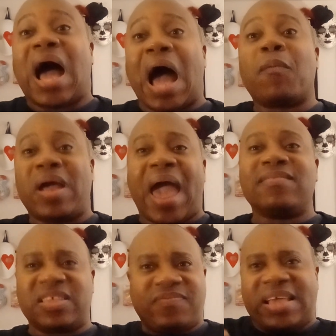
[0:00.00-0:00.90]
I would
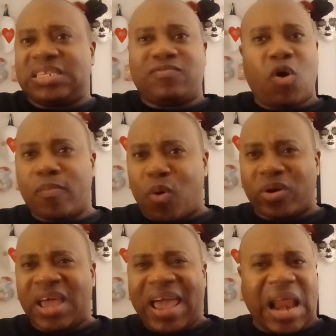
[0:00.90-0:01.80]
have this fancy robe
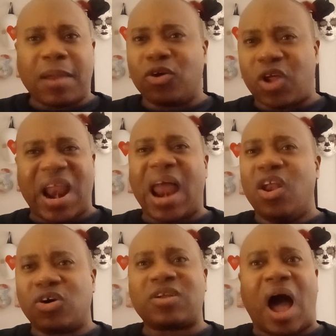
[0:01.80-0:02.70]
on and I
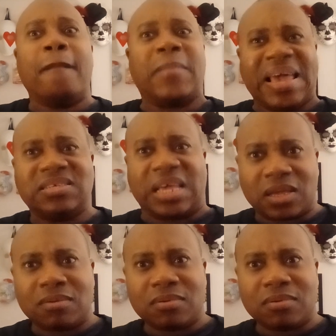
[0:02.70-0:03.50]
look amazing,